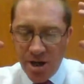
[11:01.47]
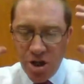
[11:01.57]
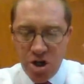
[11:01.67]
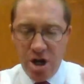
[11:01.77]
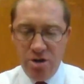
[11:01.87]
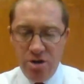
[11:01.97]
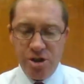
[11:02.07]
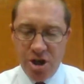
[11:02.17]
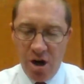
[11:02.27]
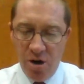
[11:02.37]
head, and your nose
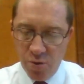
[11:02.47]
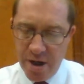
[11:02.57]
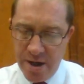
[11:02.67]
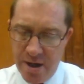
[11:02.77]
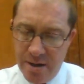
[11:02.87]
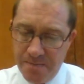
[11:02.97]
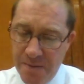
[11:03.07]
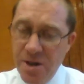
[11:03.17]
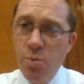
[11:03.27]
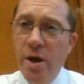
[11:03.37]
is cold,
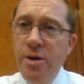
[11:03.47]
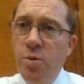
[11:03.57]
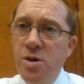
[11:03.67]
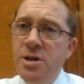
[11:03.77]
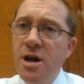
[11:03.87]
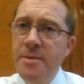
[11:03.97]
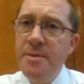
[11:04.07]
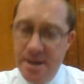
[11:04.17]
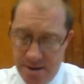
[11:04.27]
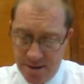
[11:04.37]
and you wonder what time
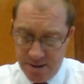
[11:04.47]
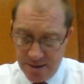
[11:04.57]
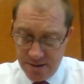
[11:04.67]
it is.